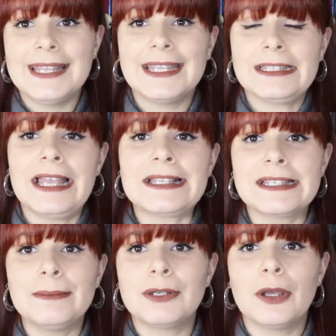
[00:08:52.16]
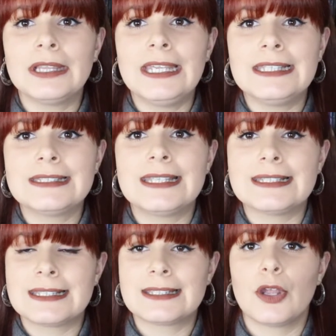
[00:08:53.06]
then lastly but not least,
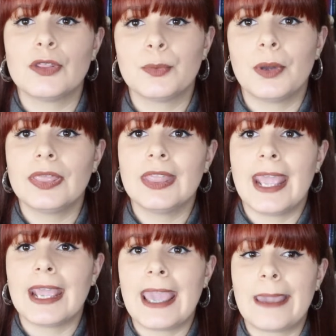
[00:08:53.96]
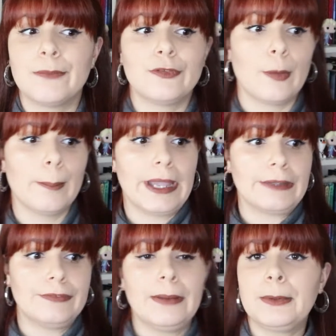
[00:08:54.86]
this is another one that came from
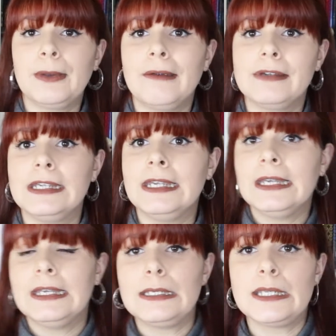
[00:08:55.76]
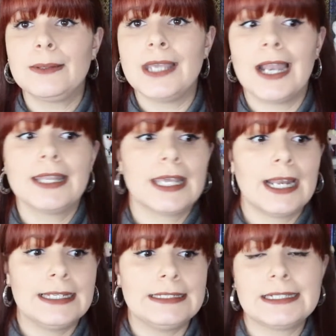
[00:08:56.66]
my February TBR that
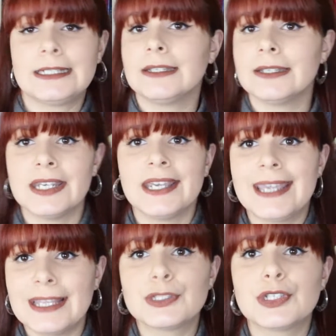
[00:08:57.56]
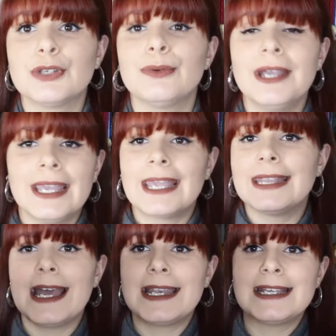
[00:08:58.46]
I didn't get to,
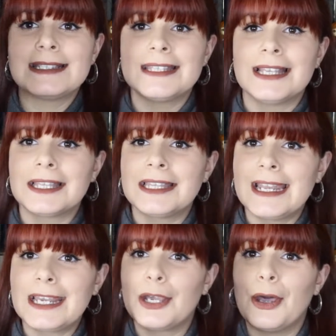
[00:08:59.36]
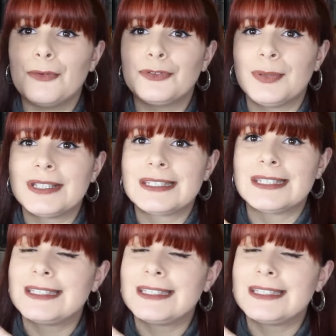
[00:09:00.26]
and that is the Let It Go Twisted